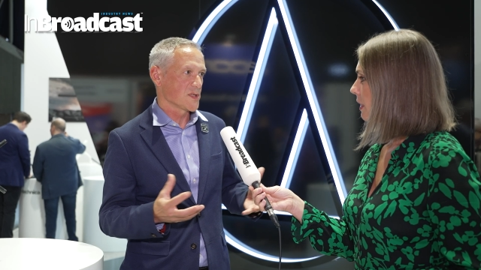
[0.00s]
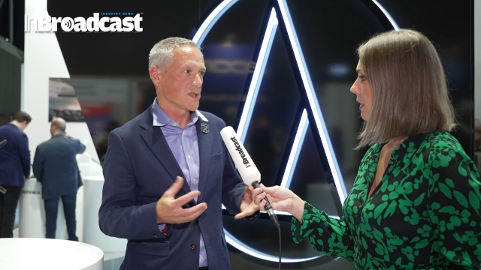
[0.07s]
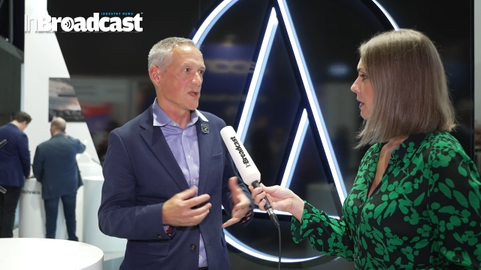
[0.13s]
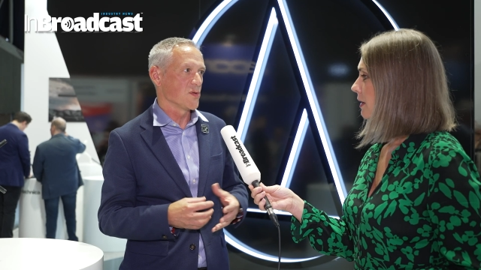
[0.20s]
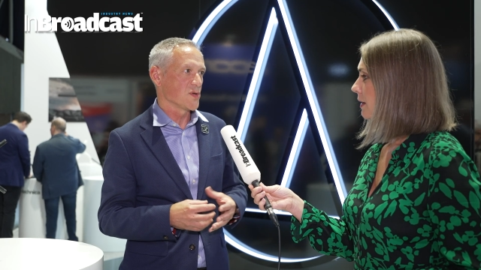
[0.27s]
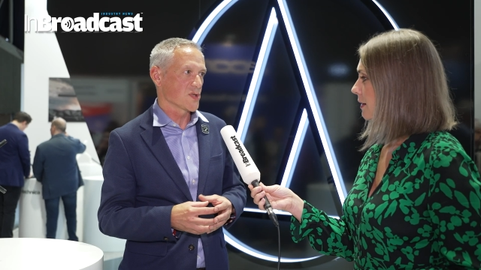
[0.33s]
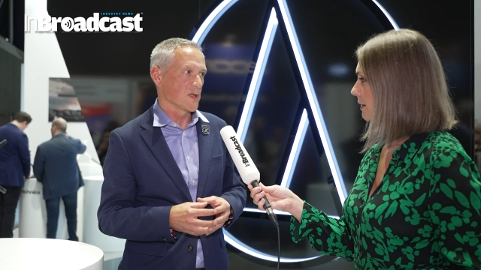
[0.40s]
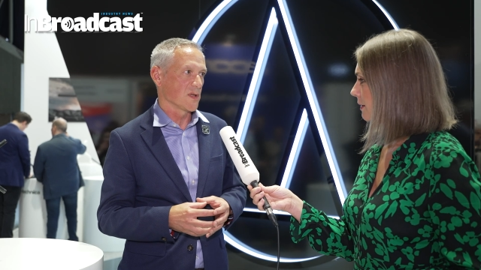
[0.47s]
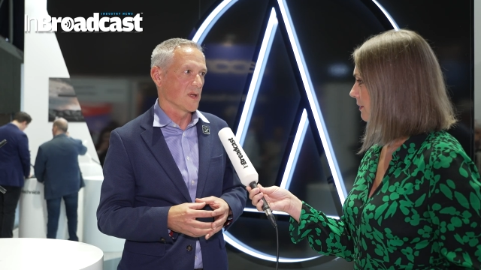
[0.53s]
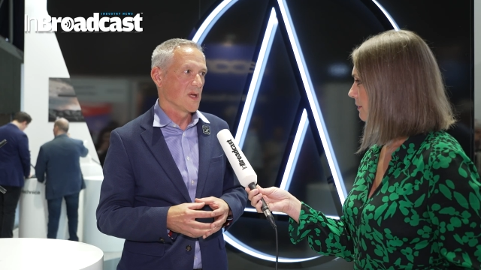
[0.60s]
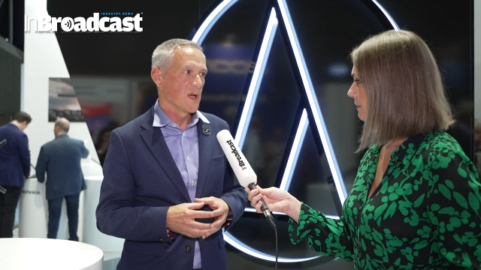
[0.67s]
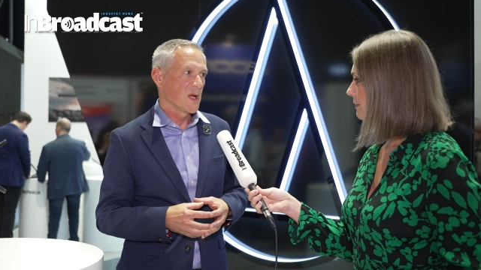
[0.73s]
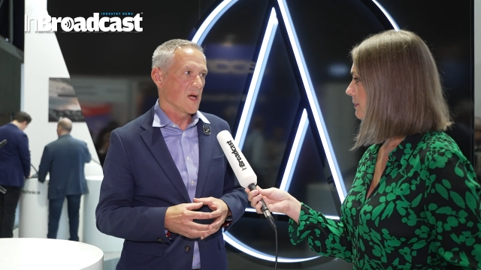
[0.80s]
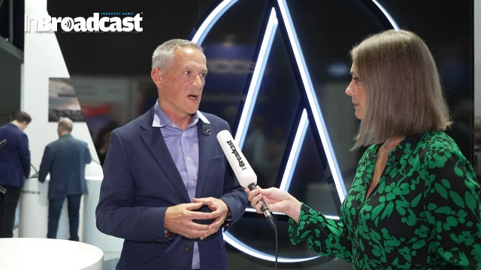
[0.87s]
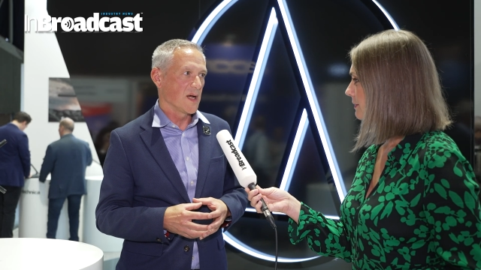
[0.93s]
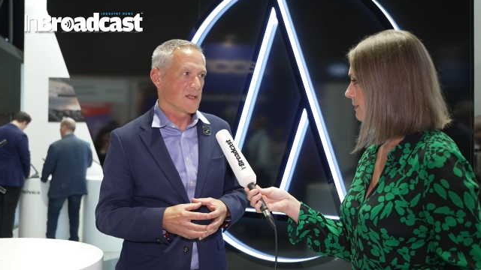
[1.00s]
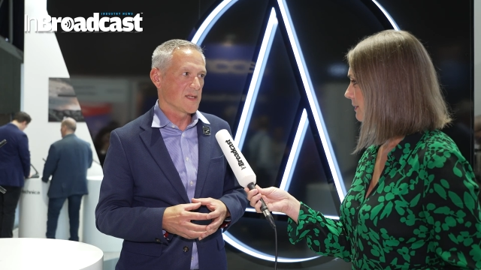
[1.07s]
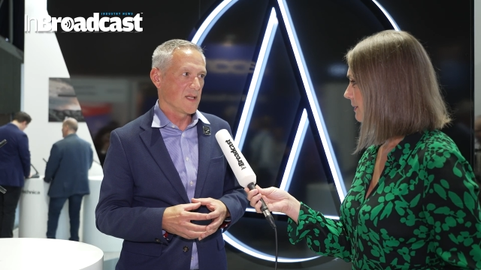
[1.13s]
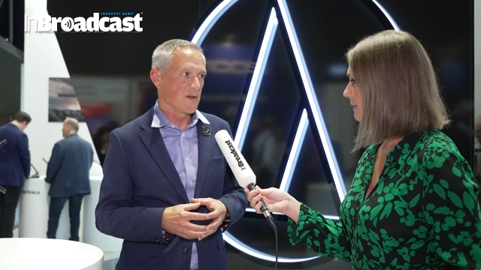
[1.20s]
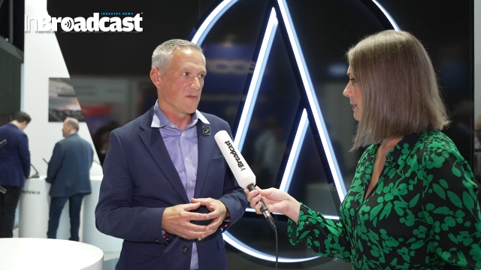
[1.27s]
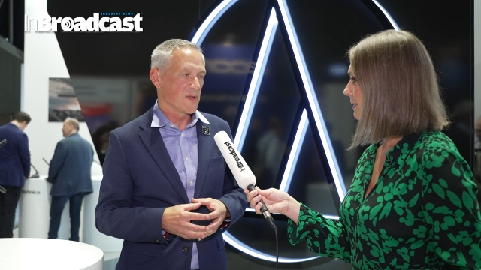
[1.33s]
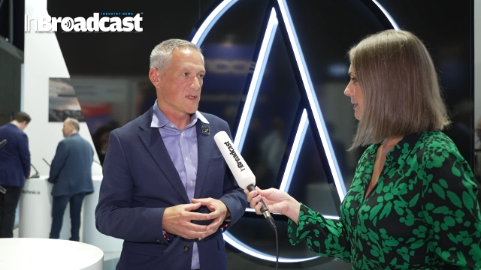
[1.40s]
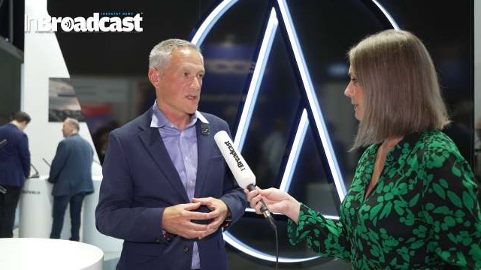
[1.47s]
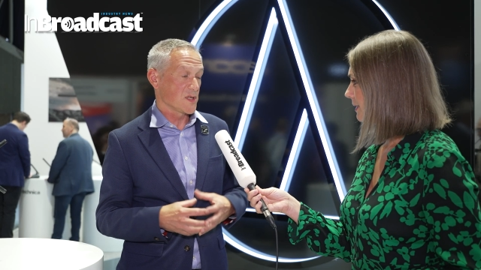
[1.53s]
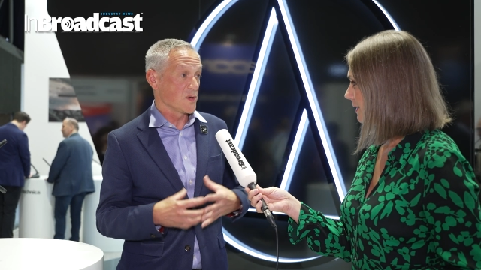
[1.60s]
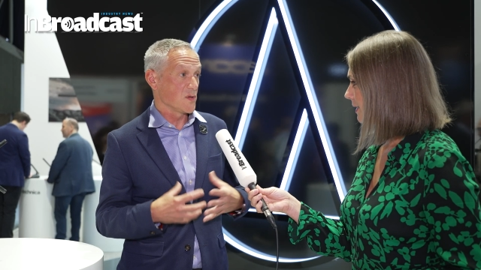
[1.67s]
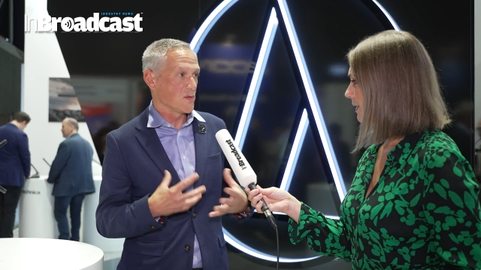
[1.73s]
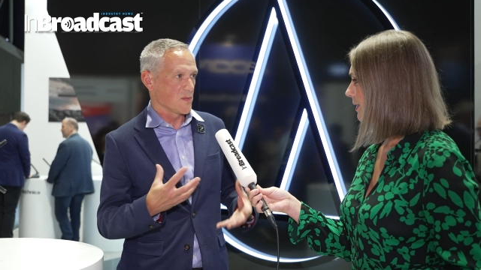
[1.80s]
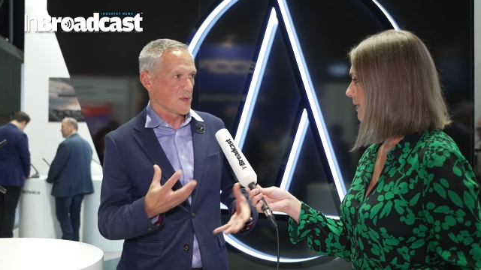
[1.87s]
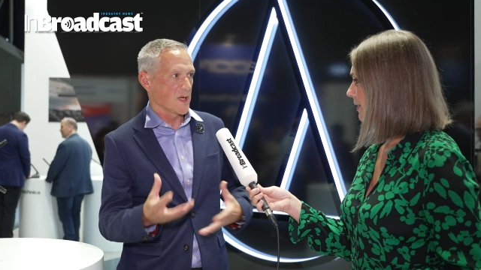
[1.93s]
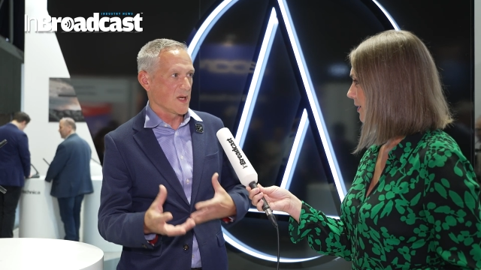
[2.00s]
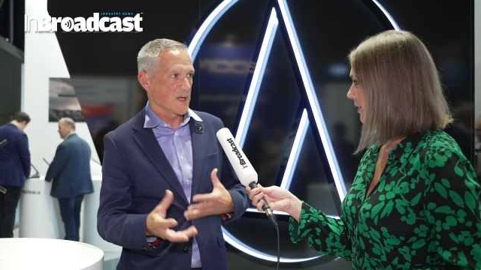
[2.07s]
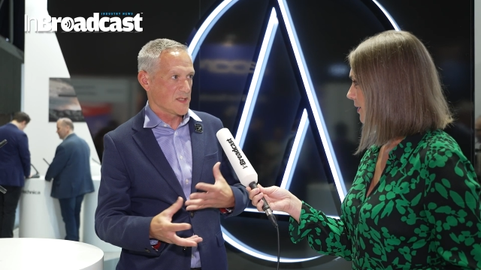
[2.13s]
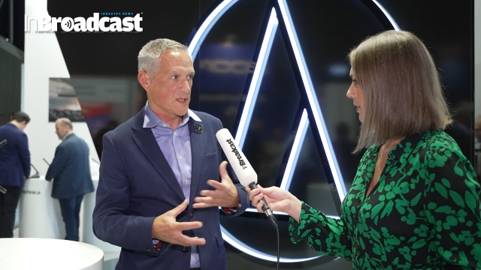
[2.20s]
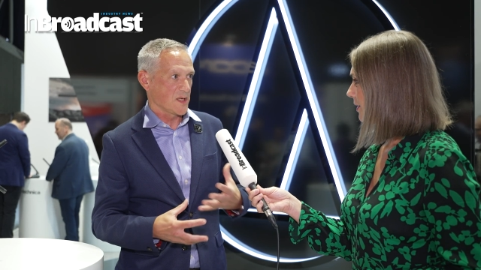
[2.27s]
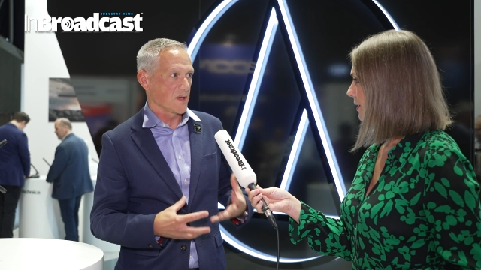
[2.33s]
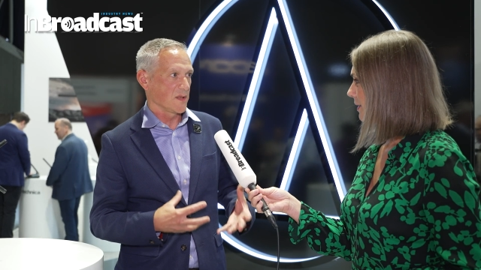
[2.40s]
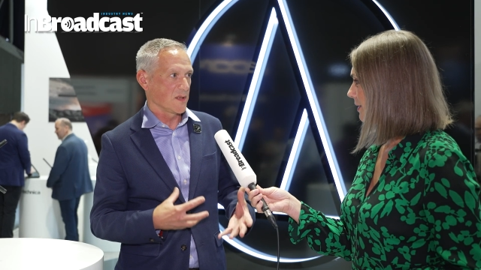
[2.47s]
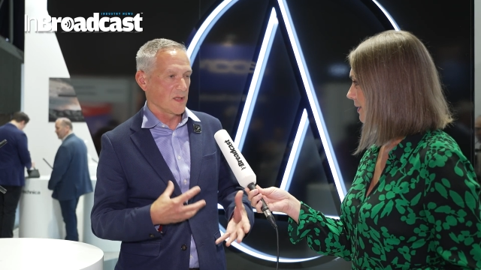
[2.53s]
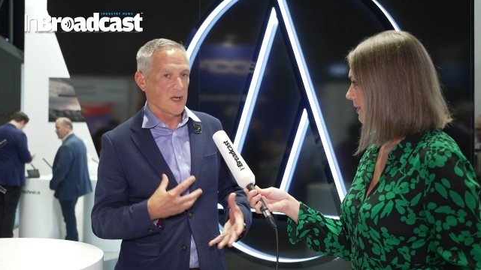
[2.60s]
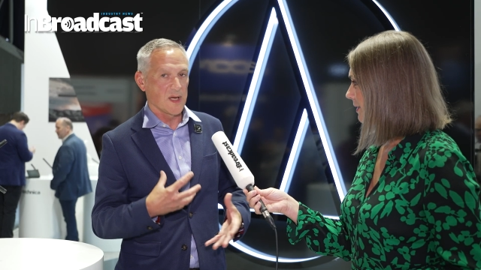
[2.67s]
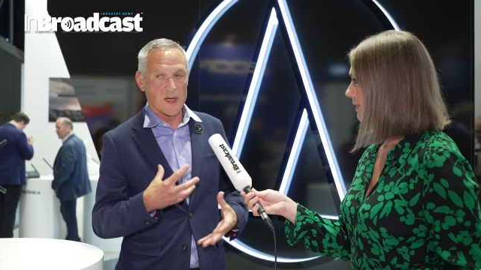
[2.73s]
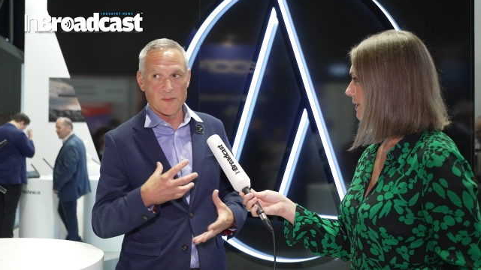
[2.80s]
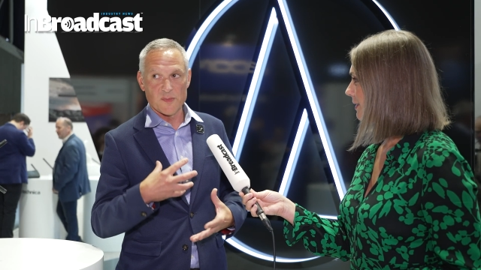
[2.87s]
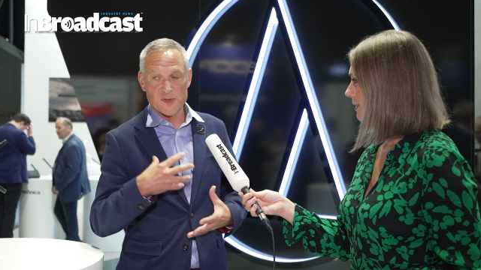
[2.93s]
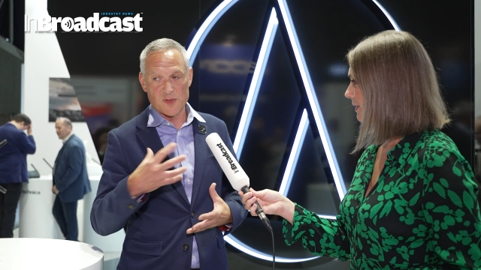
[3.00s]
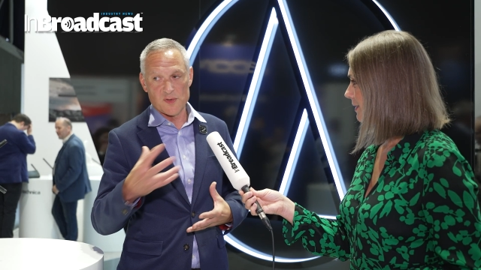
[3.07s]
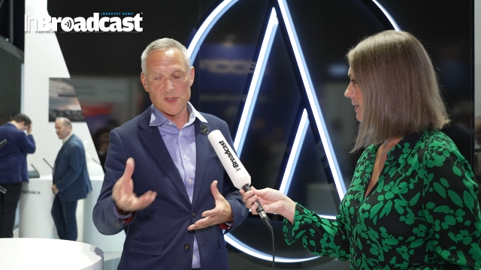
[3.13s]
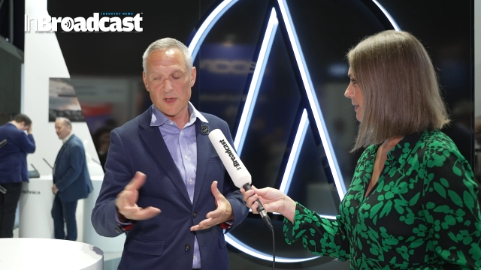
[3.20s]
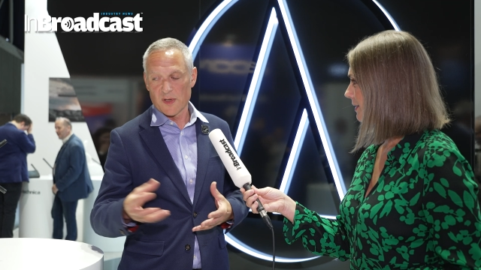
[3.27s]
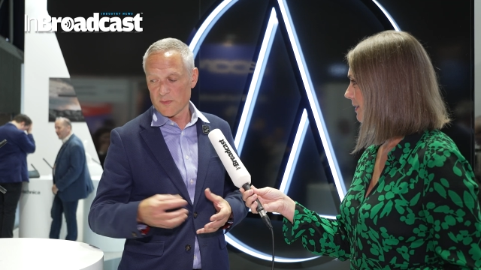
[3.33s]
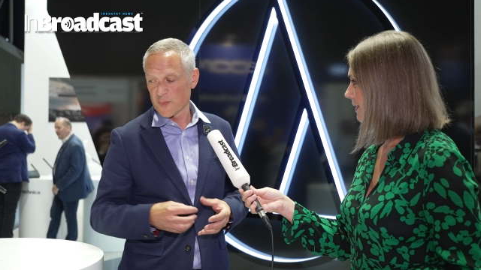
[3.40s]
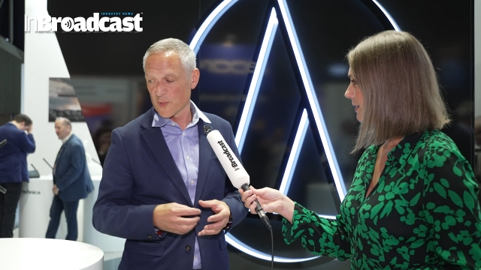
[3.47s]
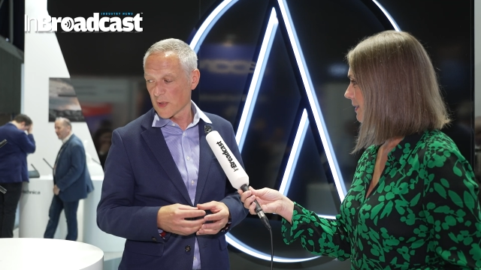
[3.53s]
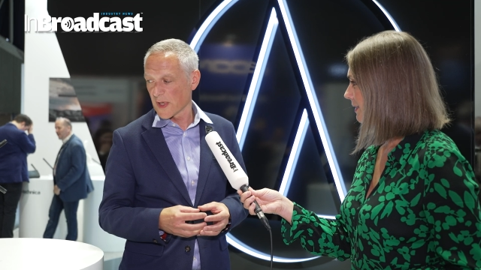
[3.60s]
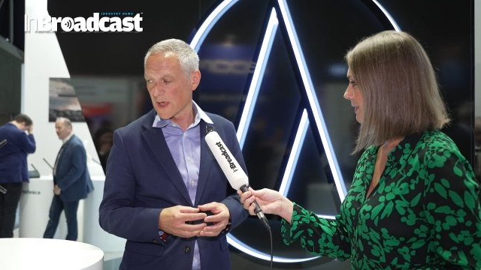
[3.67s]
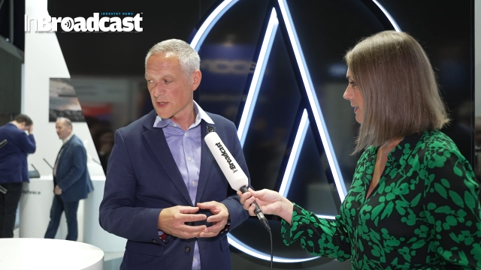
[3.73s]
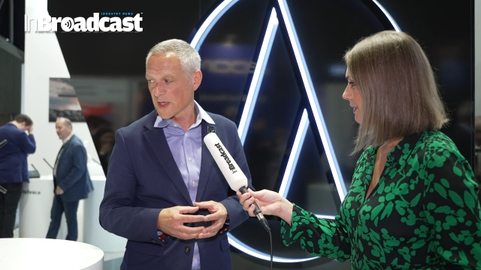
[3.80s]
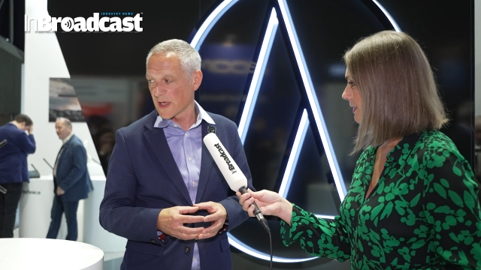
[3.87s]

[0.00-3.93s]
Speaker 1: solution uh, delivered to uh, certain to certain broadcast